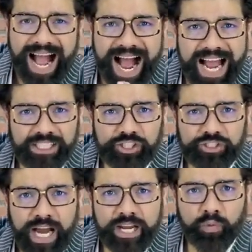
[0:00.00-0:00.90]

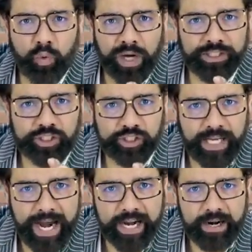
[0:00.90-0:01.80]
Einstein once
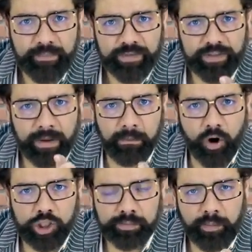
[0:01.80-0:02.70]
said, the
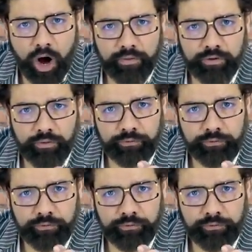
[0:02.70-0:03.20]
most powerful